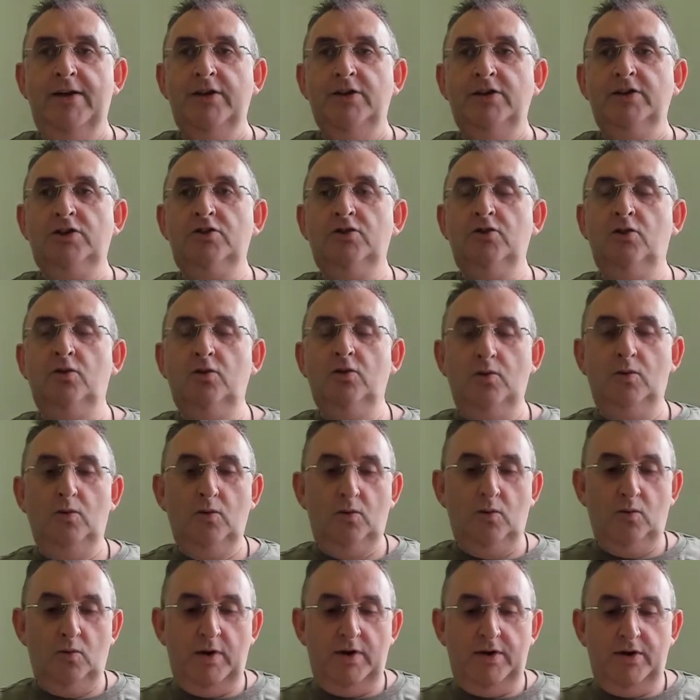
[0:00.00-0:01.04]
So
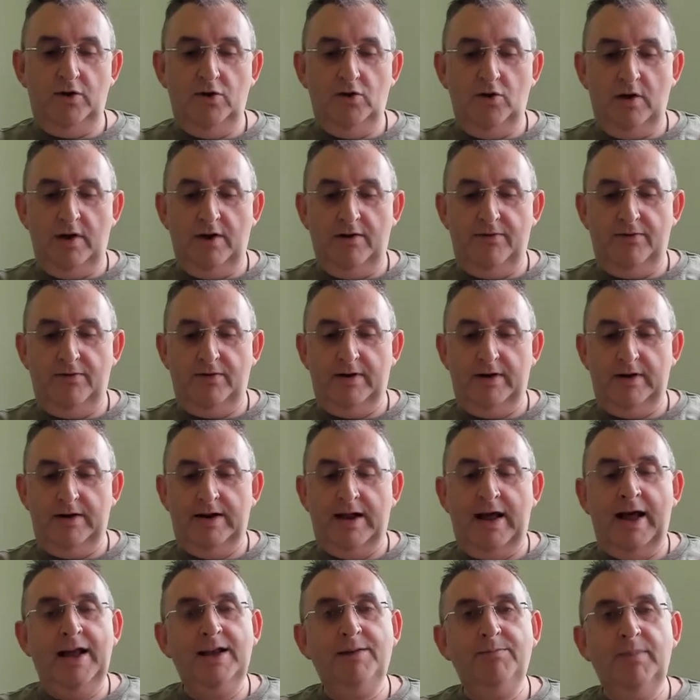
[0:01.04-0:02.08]
whether you have an
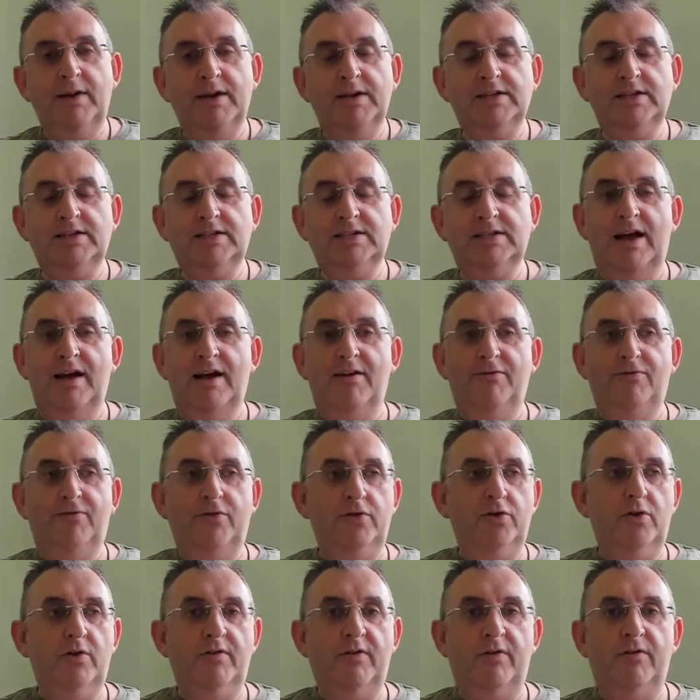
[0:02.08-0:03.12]
admin staff
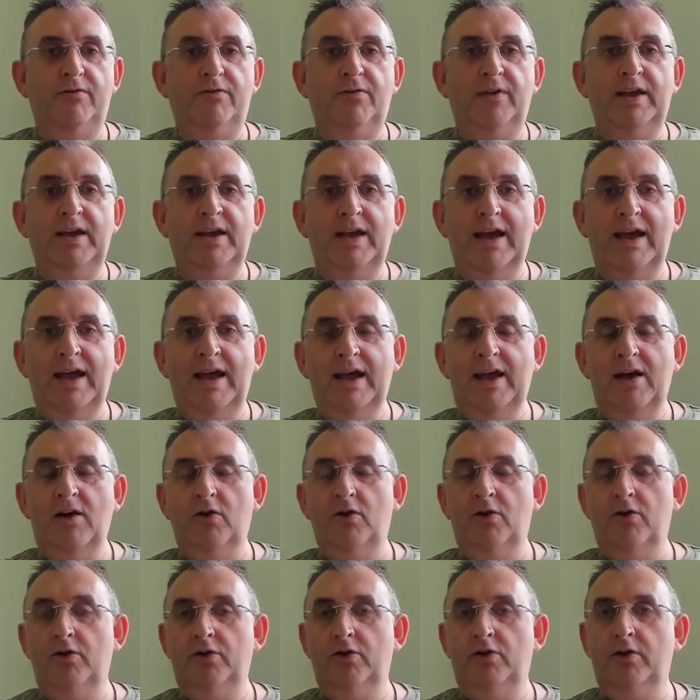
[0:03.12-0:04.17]
or you have a VA
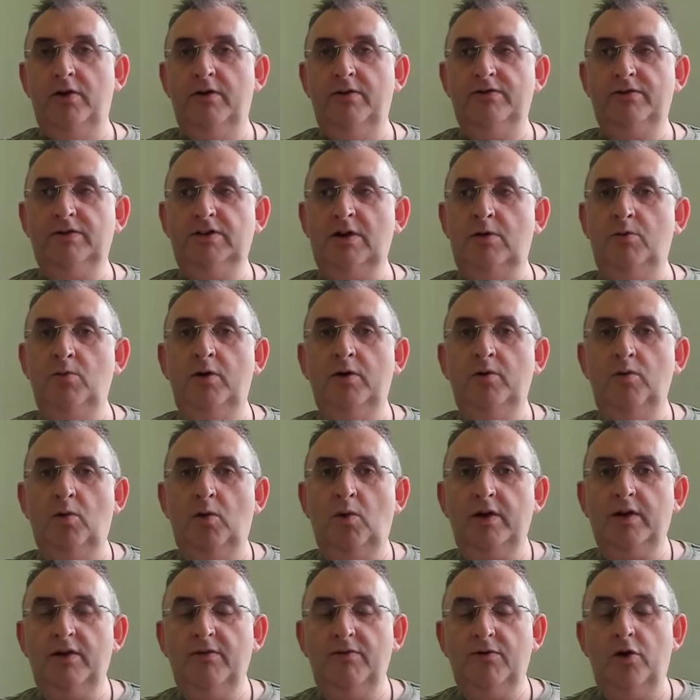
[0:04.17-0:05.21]
or you have someone
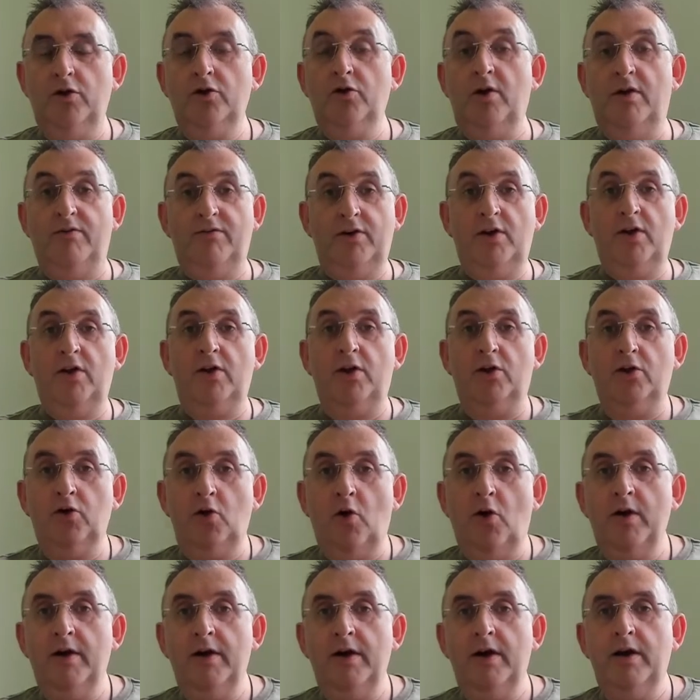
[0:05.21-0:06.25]
working or you have another
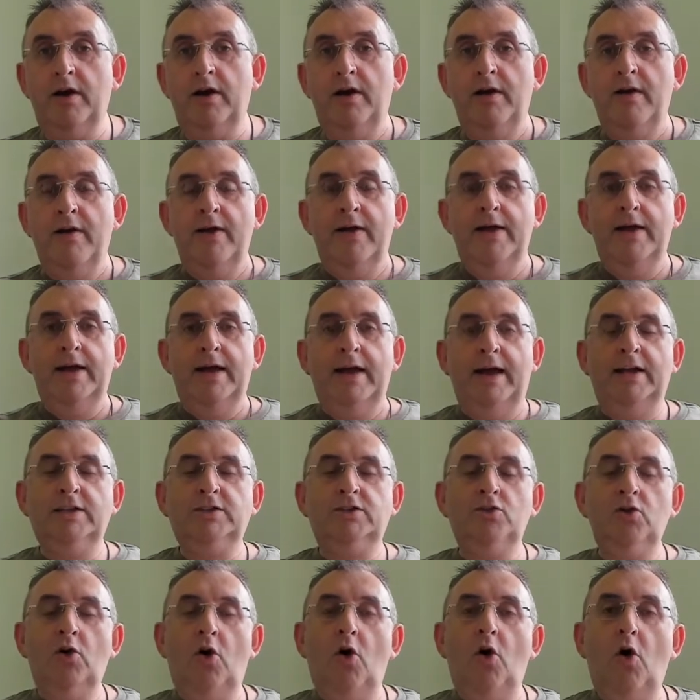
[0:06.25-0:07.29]
lawyer,
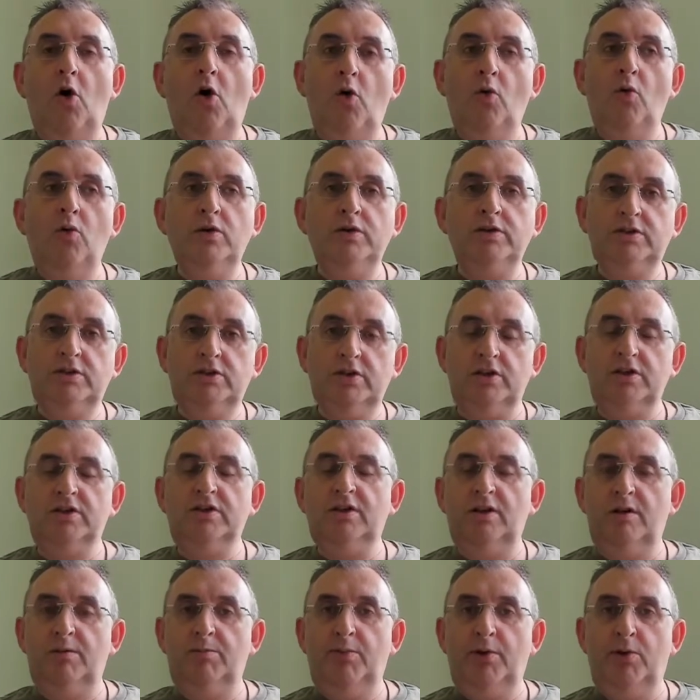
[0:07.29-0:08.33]
it's not always
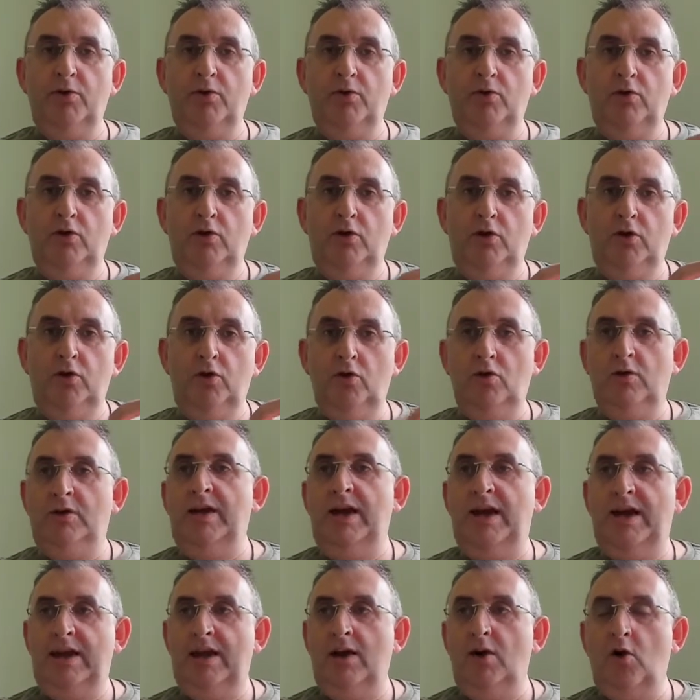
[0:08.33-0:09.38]
just about you
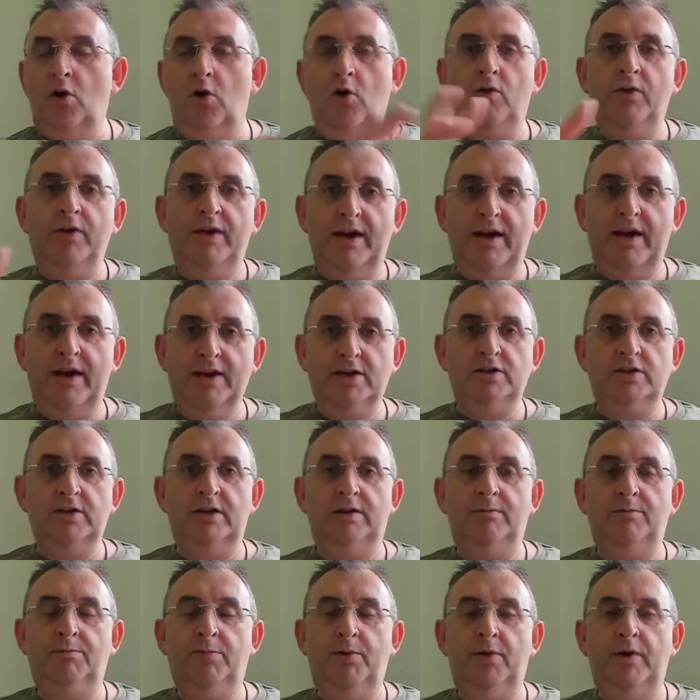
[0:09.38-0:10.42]
taking all the
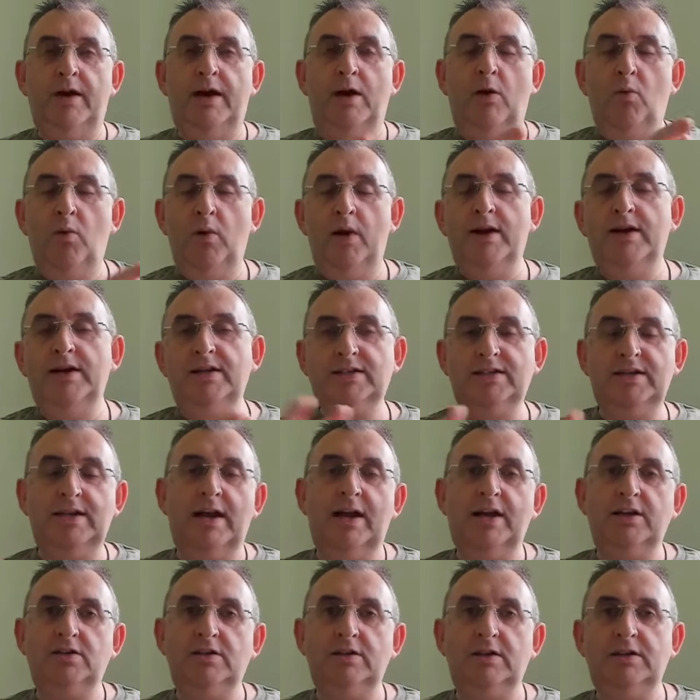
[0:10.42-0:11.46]
action, but awareness and
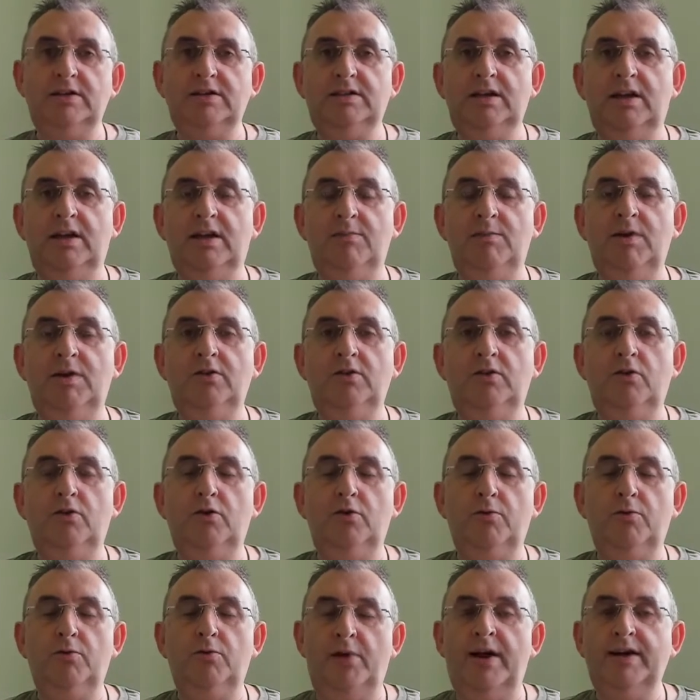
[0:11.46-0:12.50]
action has to come into
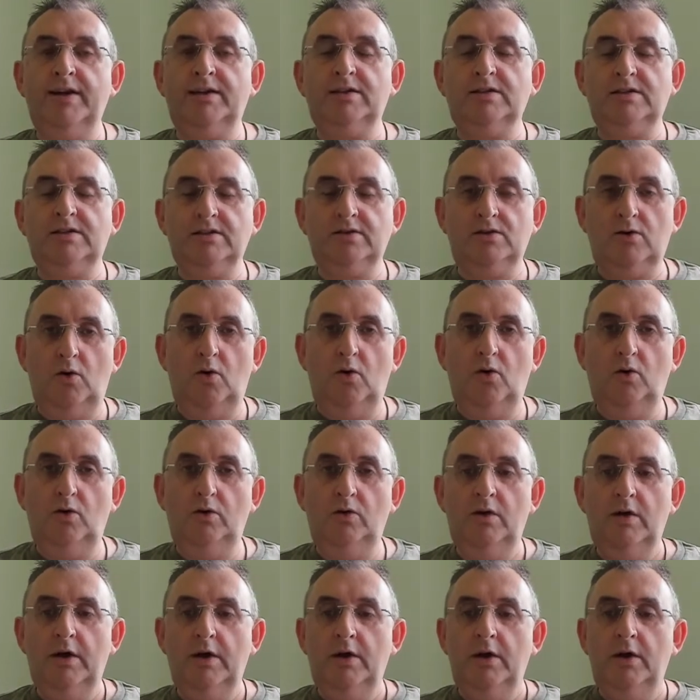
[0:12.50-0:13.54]
your practice as a
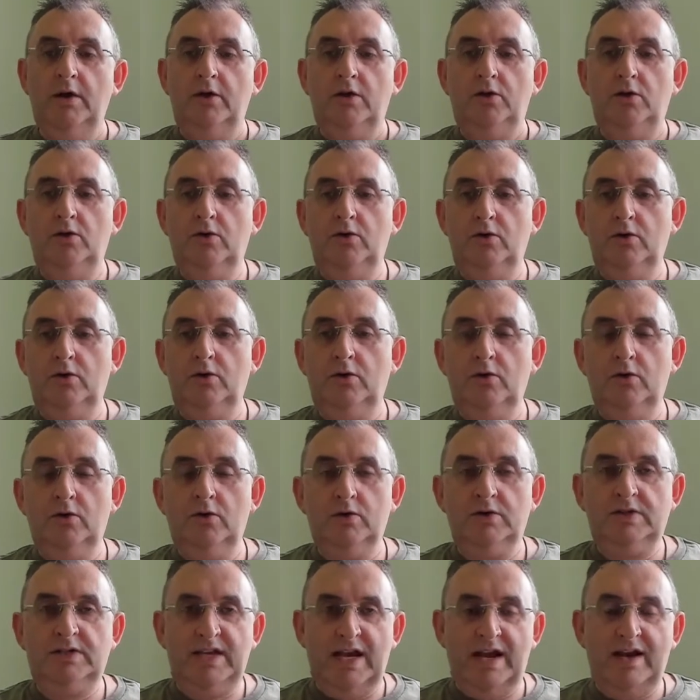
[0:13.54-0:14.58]
whole. Your
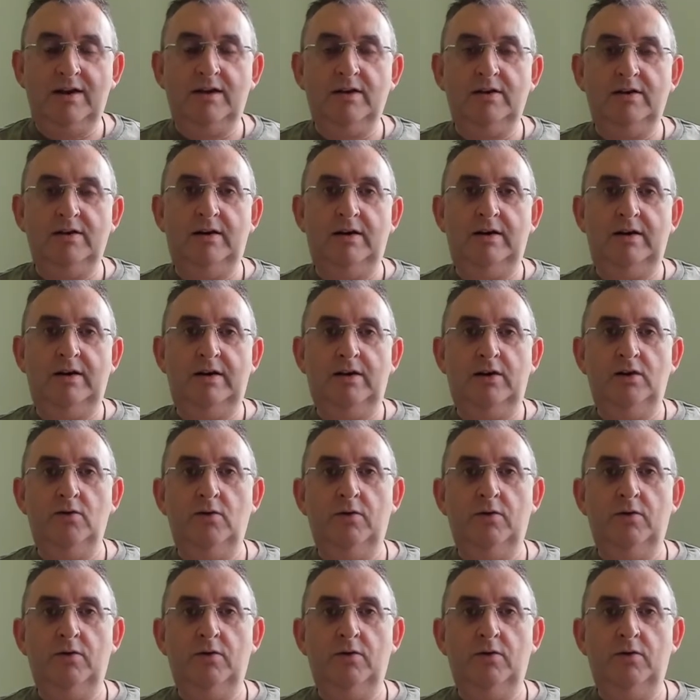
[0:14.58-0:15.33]
secretary,